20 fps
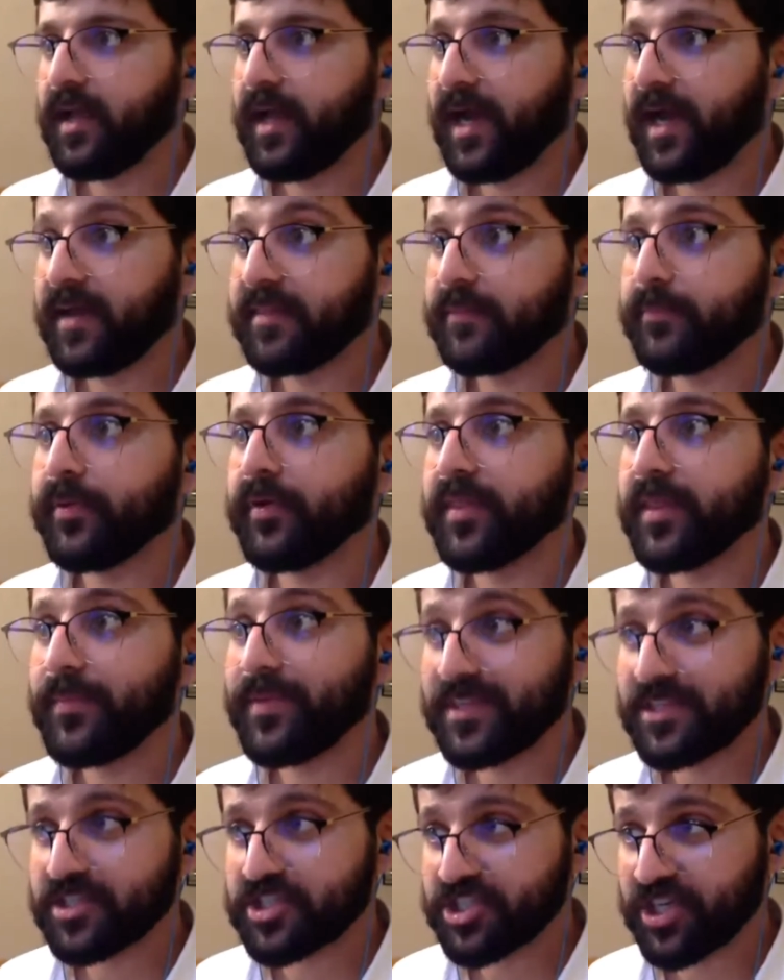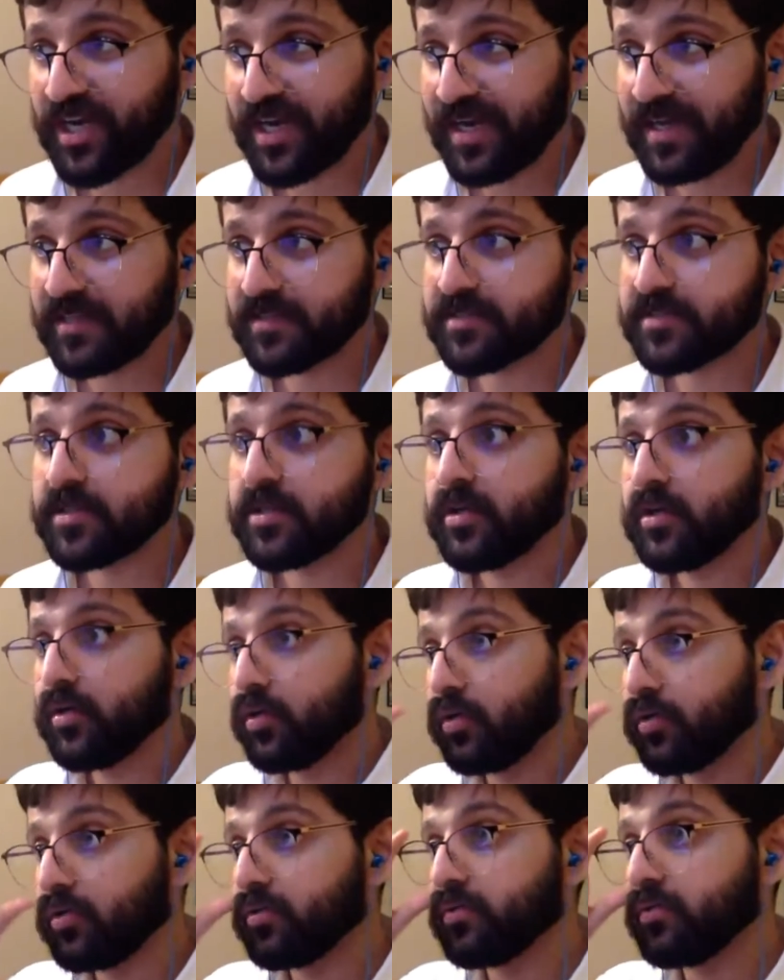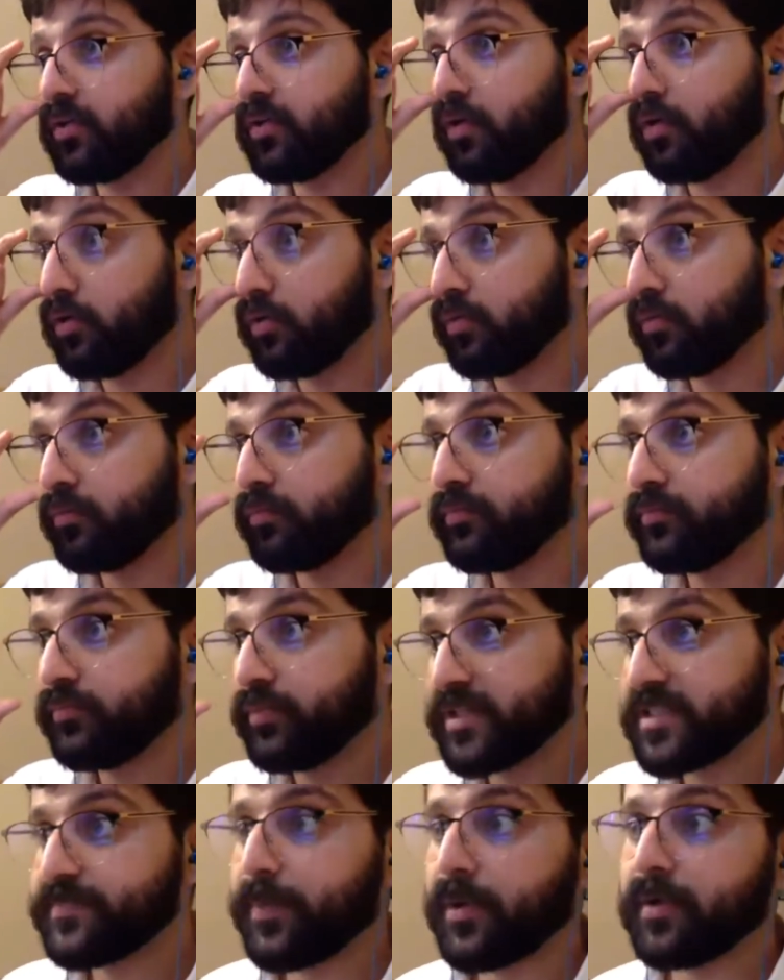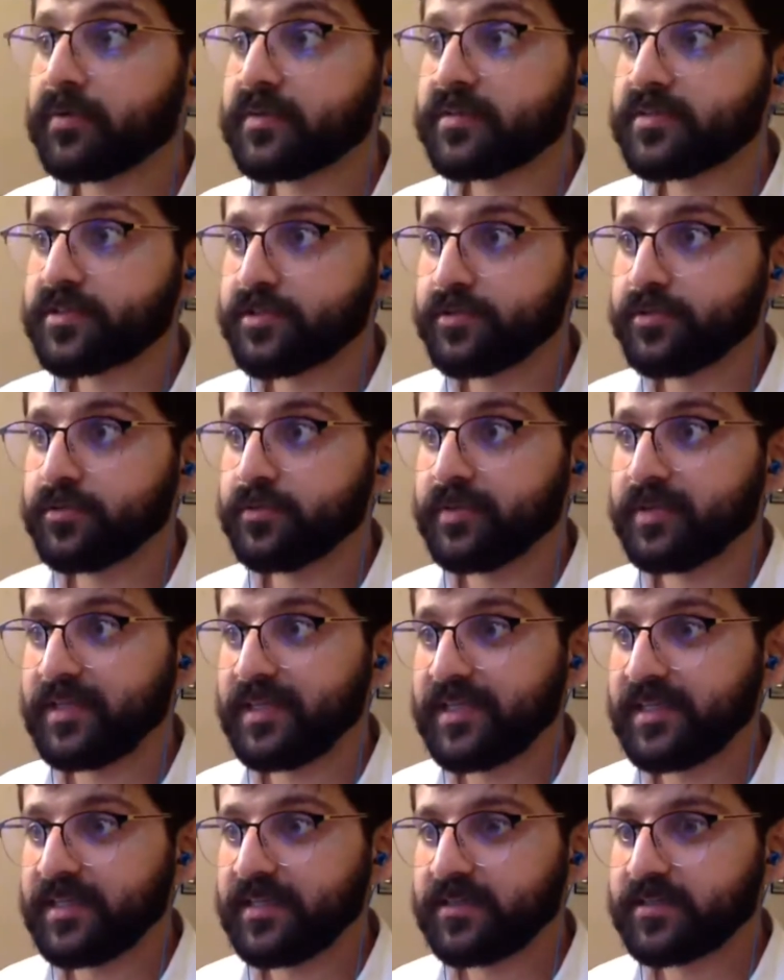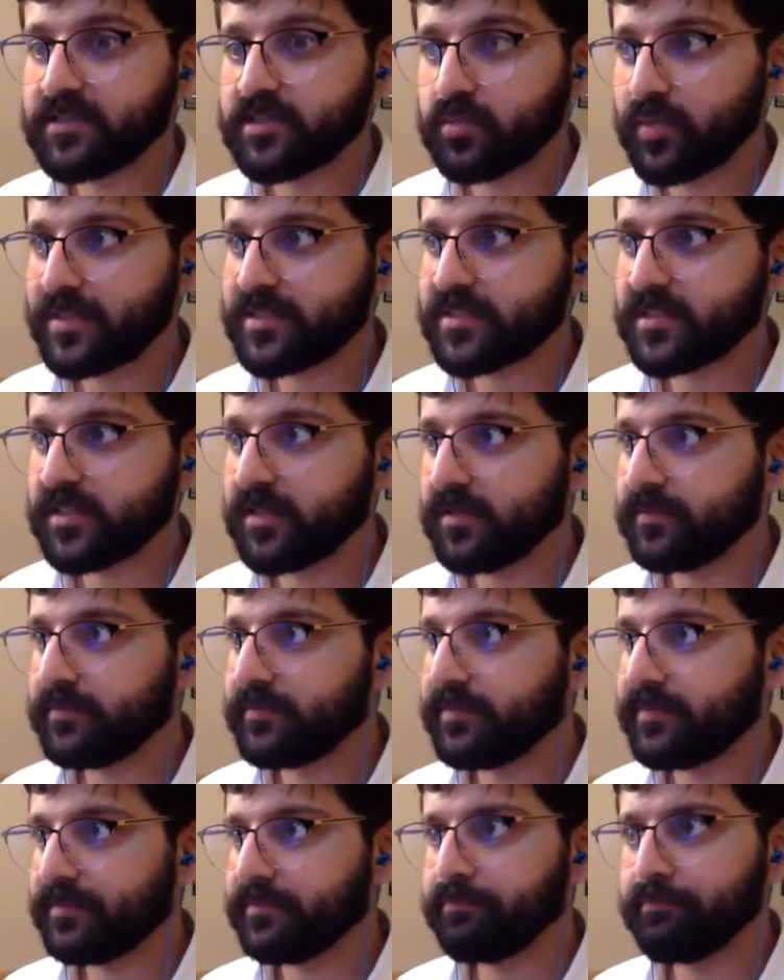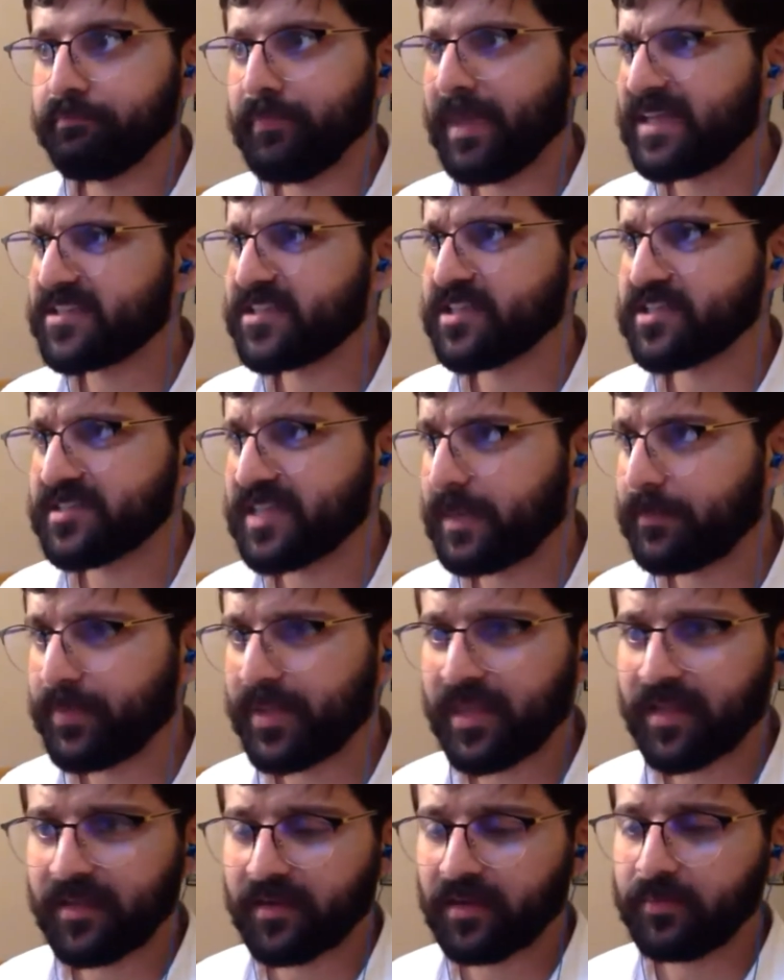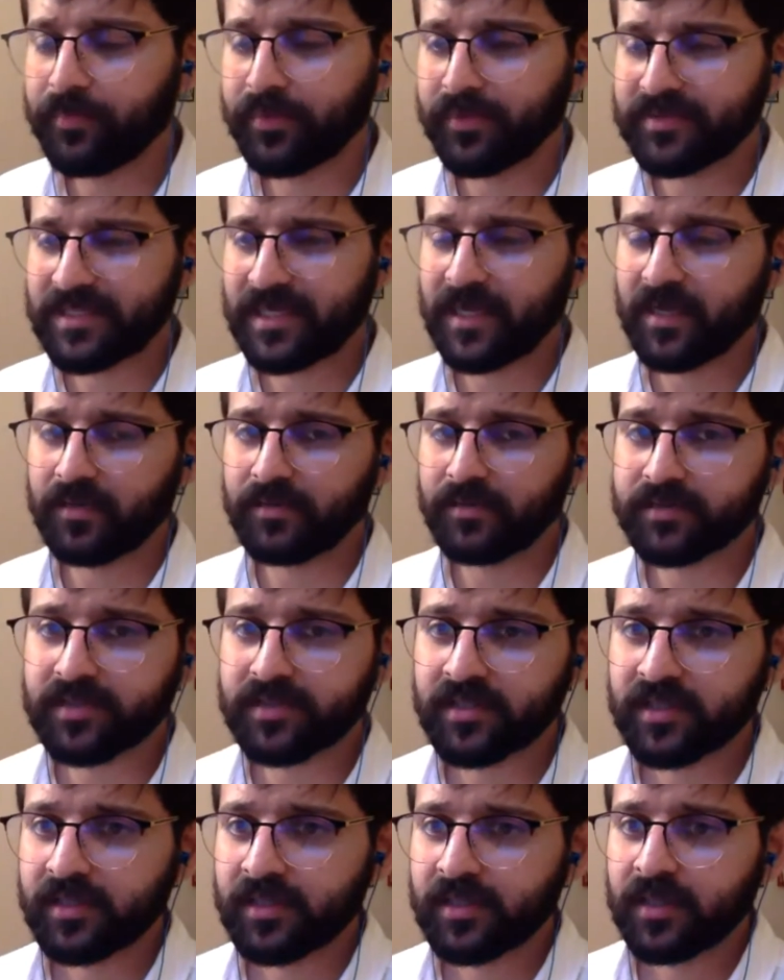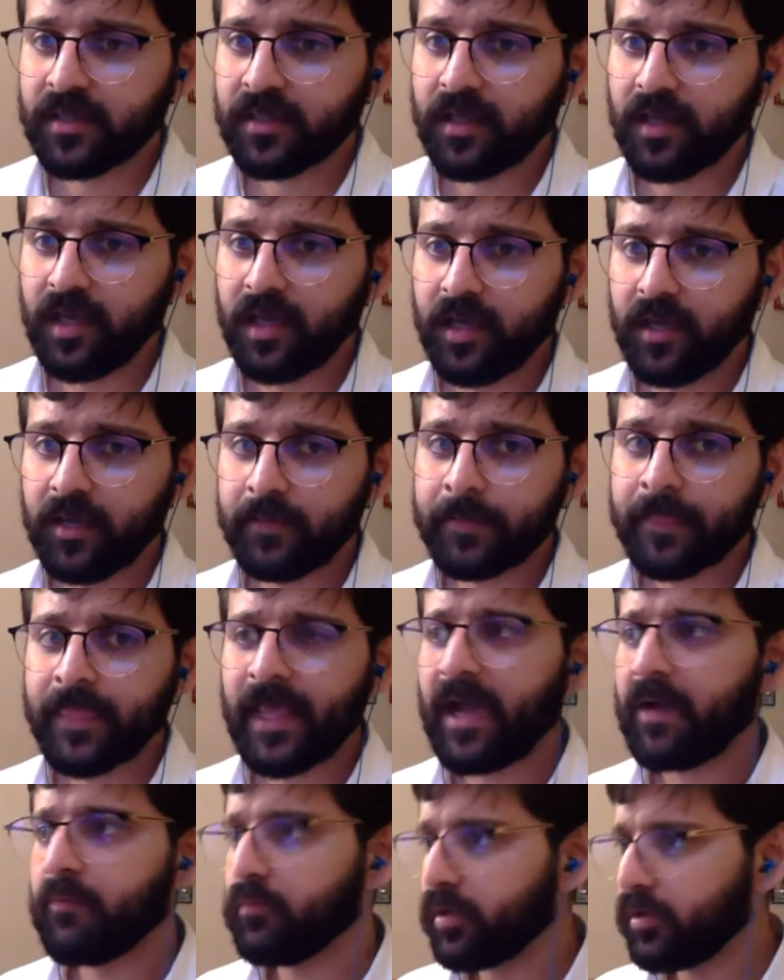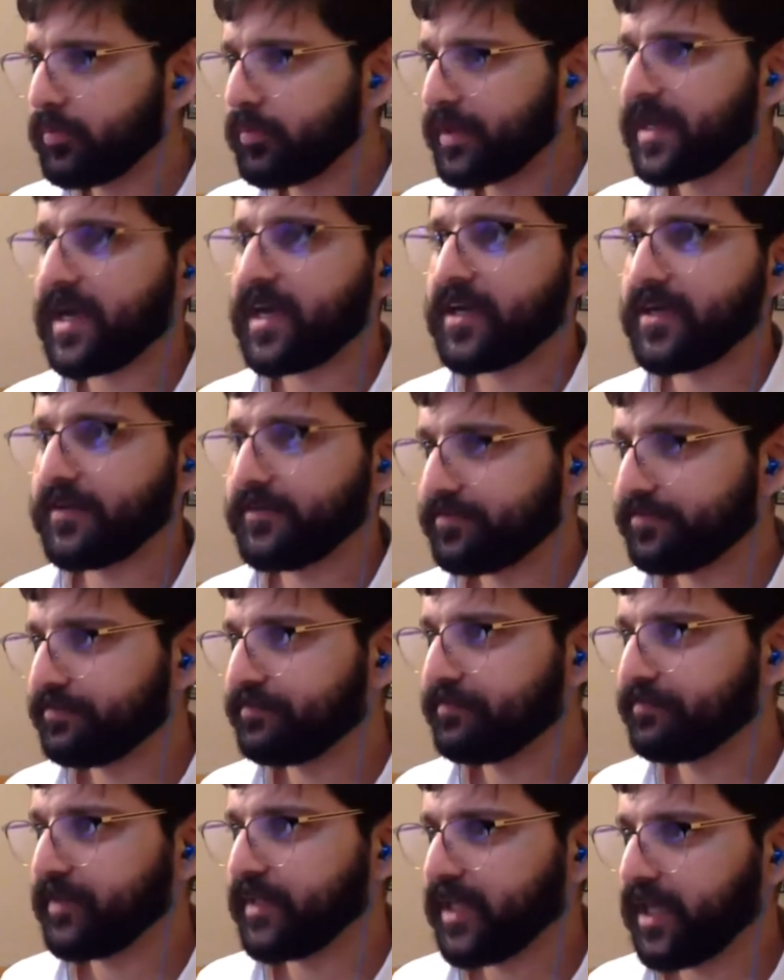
either put them in the chat or respond to the Twitter message that Piero put out. And we'll be kind of,